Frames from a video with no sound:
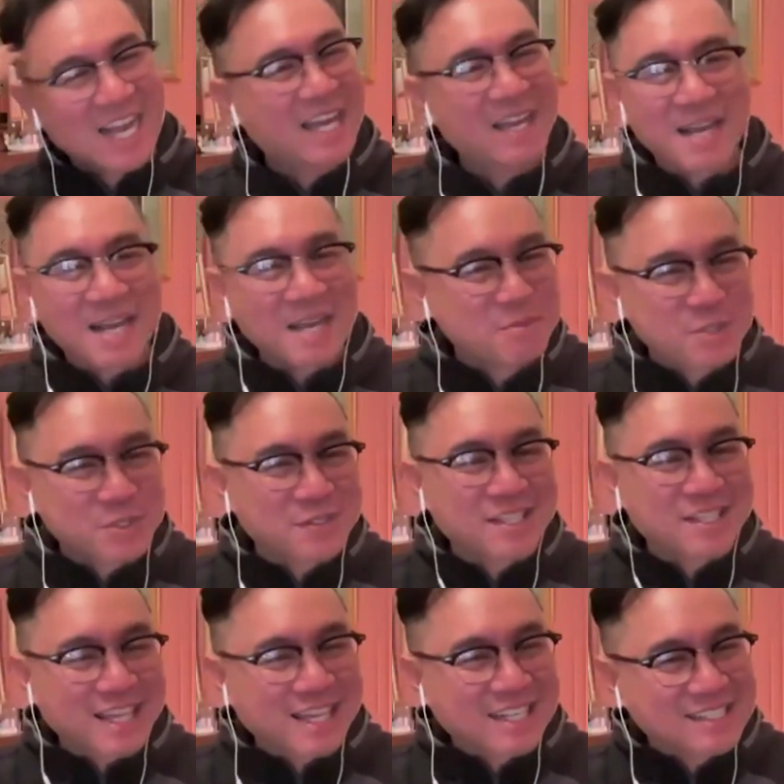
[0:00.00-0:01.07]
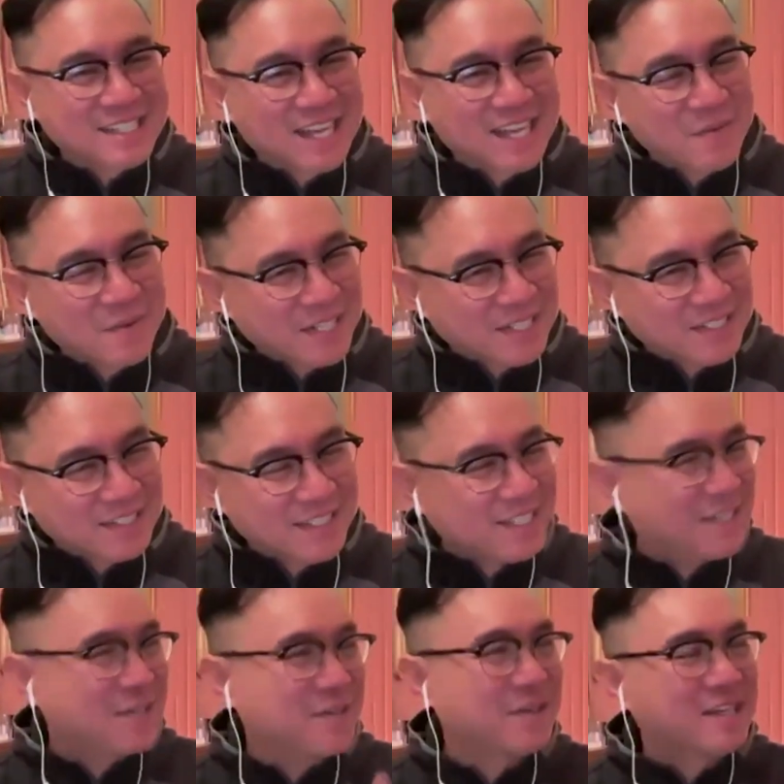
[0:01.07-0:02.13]
I, I'm sure that that is not what
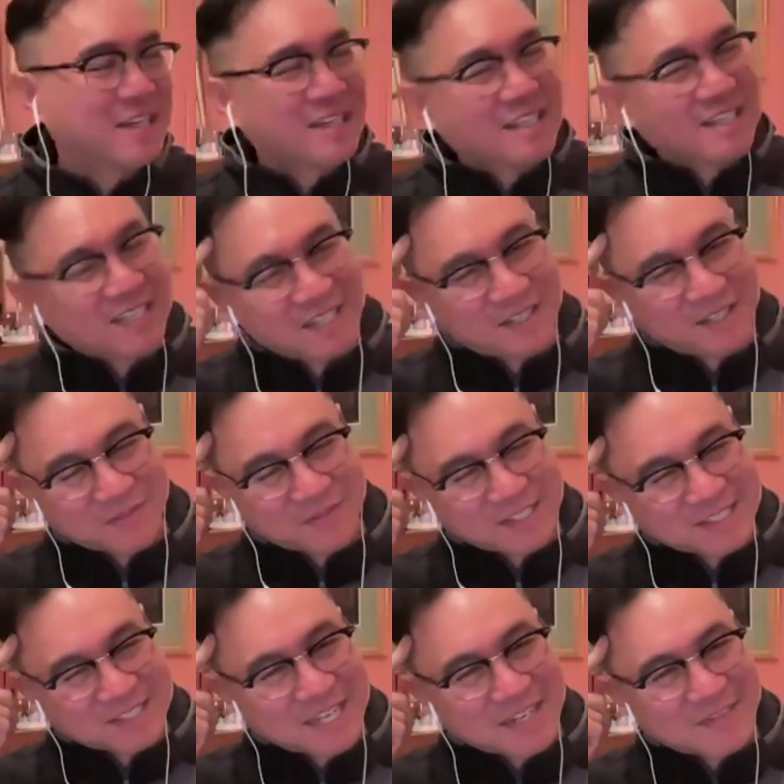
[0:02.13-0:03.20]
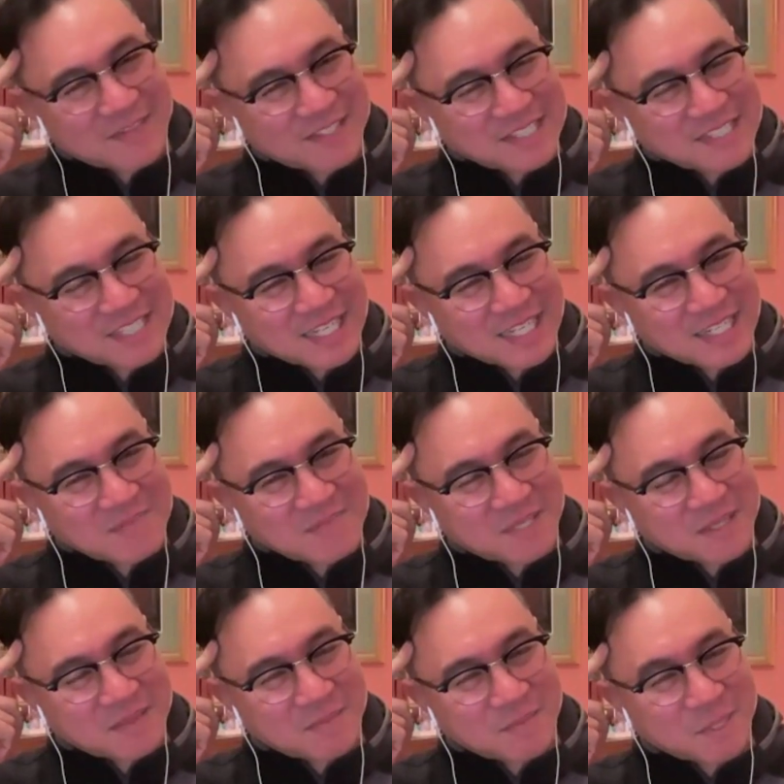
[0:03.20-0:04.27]
you know uh, Franz Kafka intended.
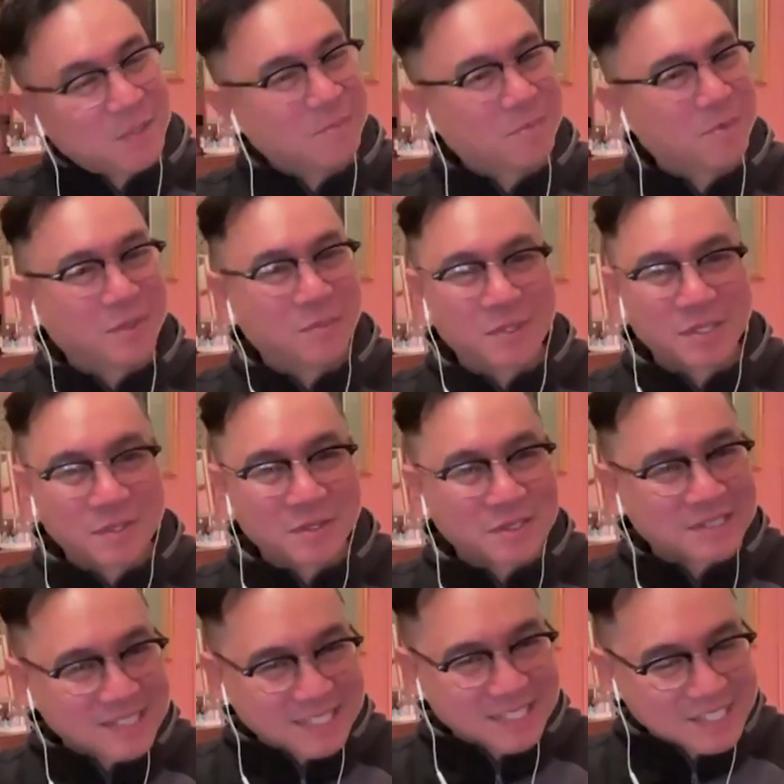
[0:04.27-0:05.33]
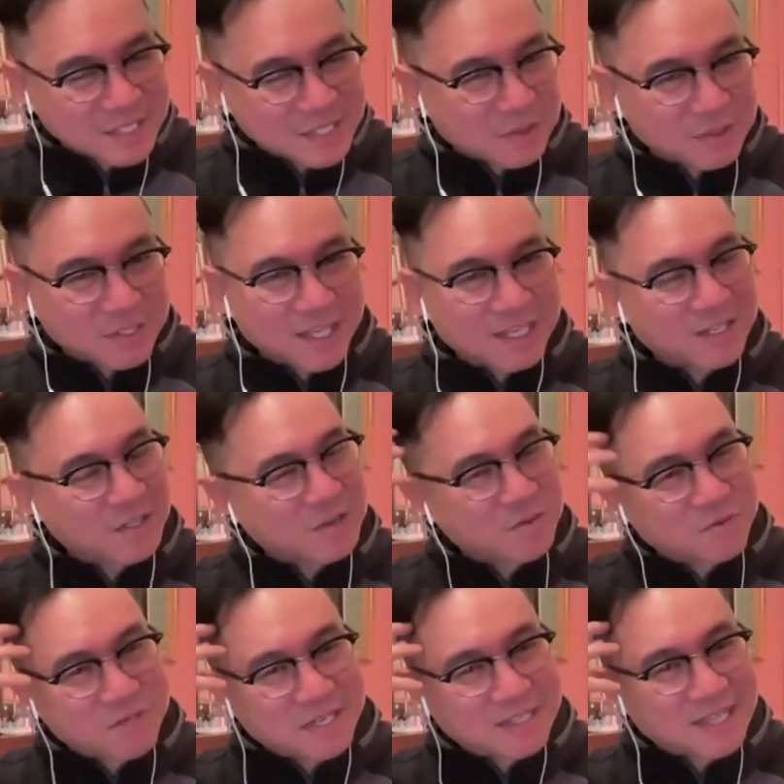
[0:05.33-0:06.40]
But you know, boy, when you're a 16 year old kid and you're
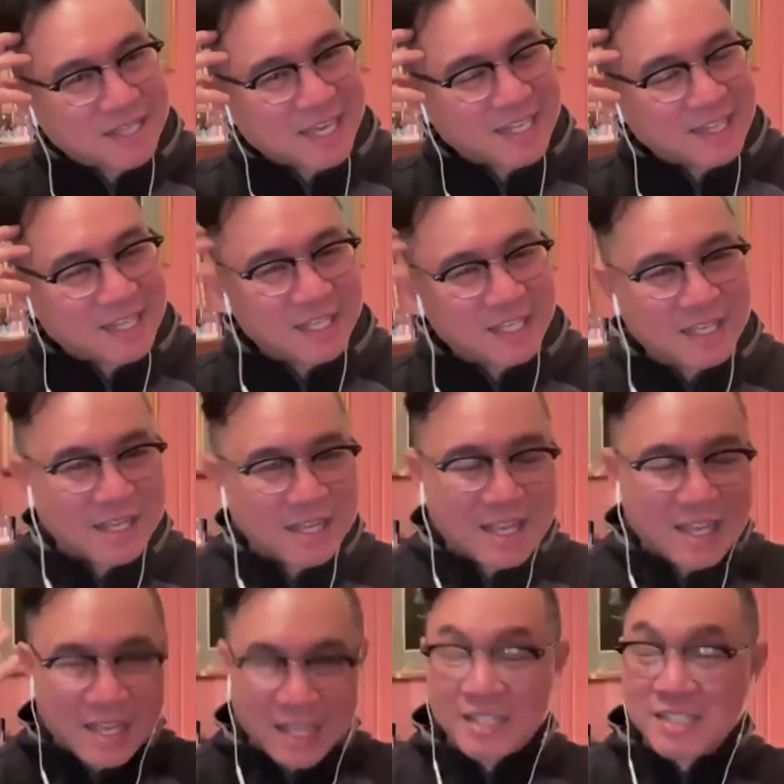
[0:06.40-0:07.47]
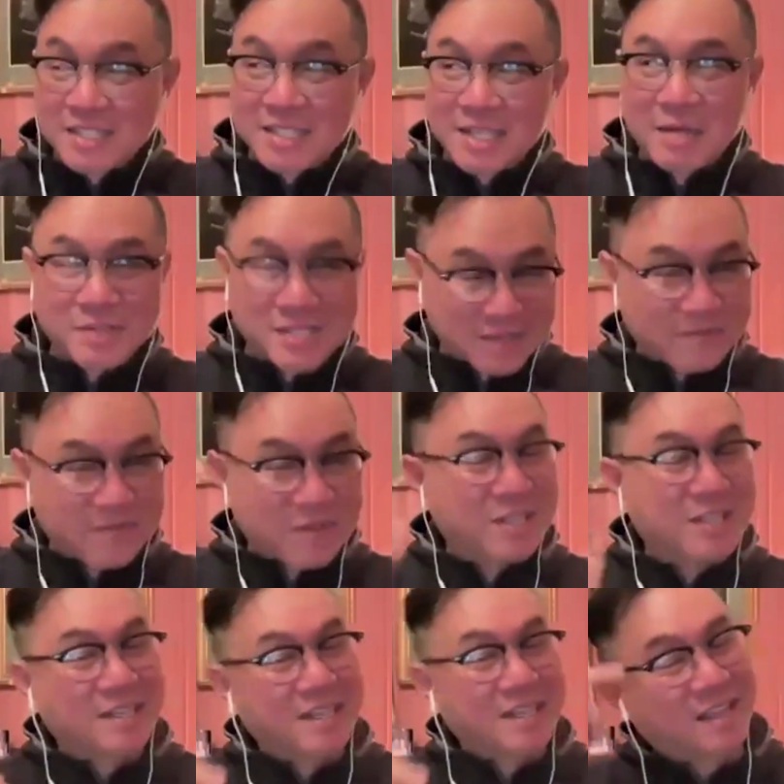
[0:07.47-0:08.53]
reading that, like it just I was like
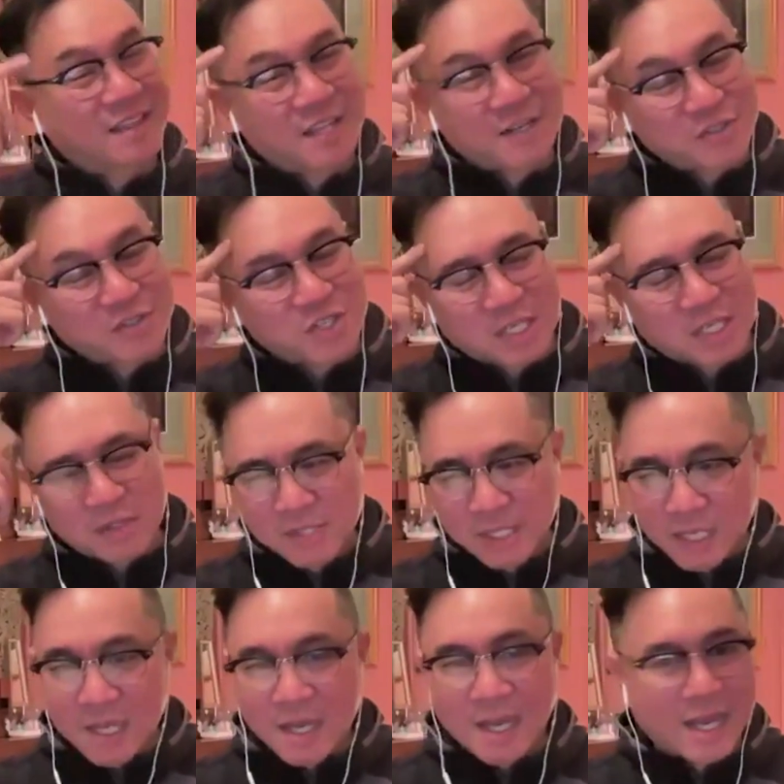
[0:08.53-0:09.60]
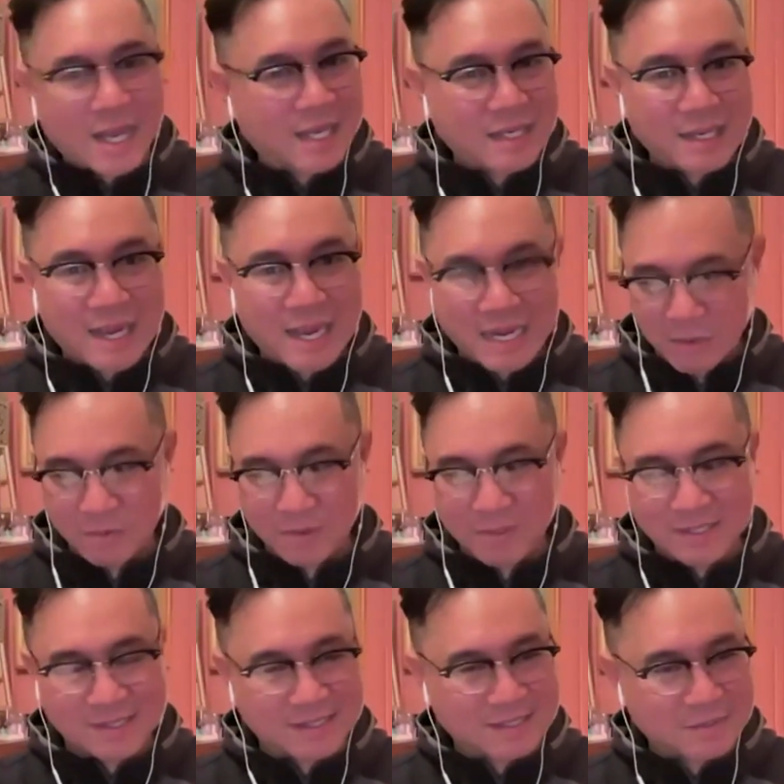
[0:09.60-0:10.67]
really like thunderstruck. I was like, I I know what
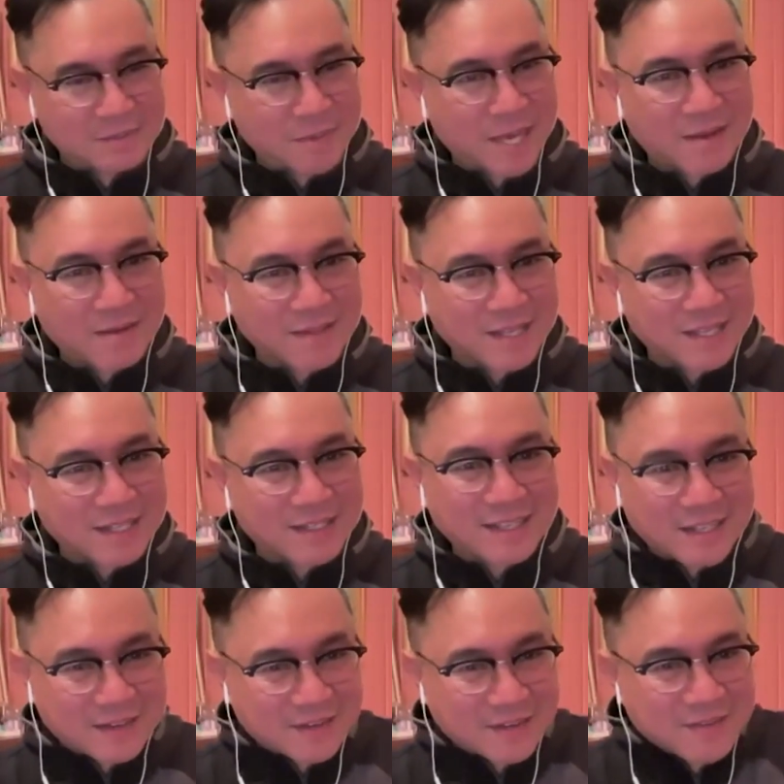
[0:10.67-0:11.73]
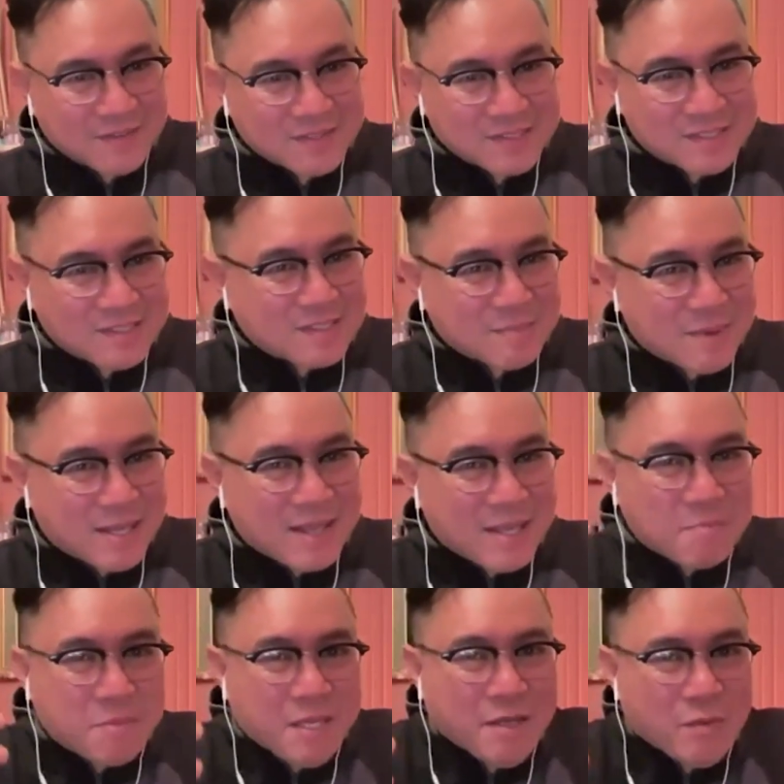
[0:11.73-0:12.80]
this is about. Like you know, it's just about
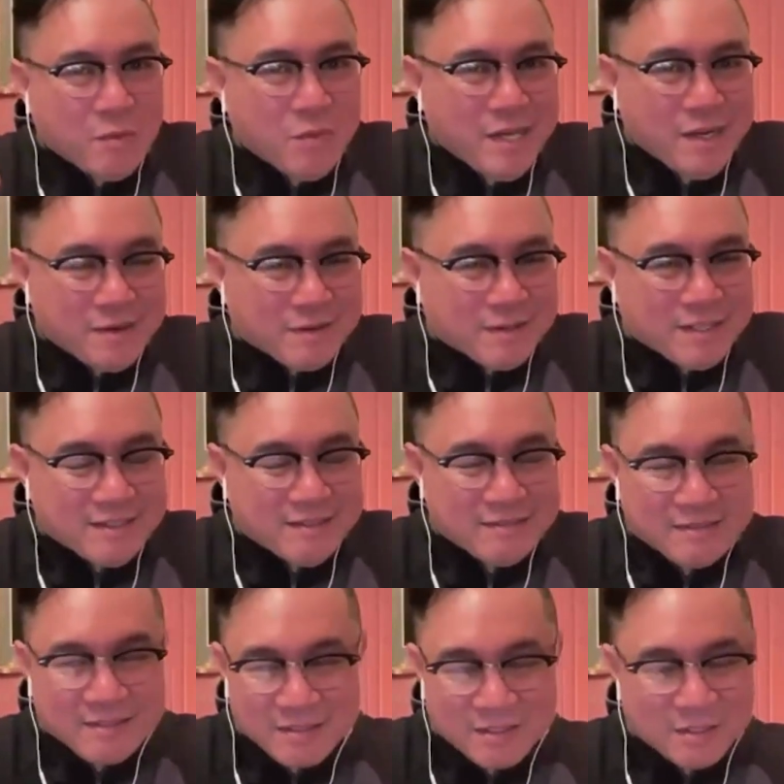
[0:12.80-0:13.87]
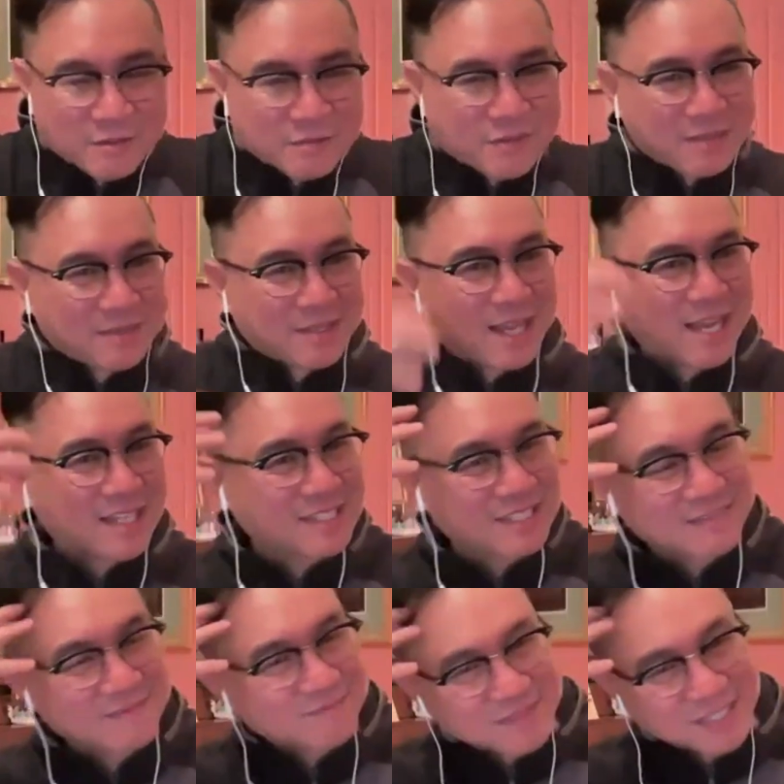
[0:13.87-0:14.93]
like being weird and your family
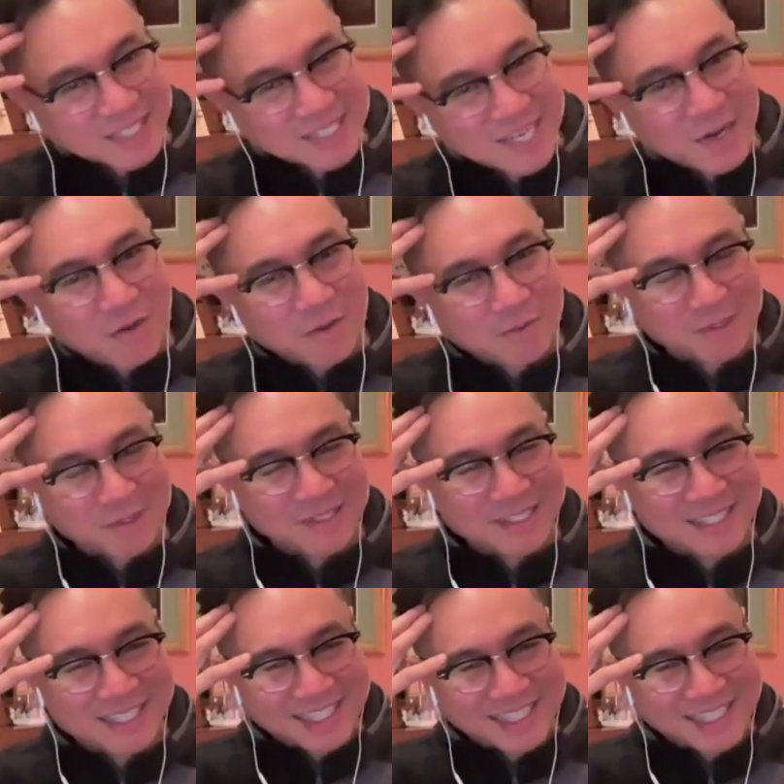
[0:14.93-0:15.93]
acting like terrible.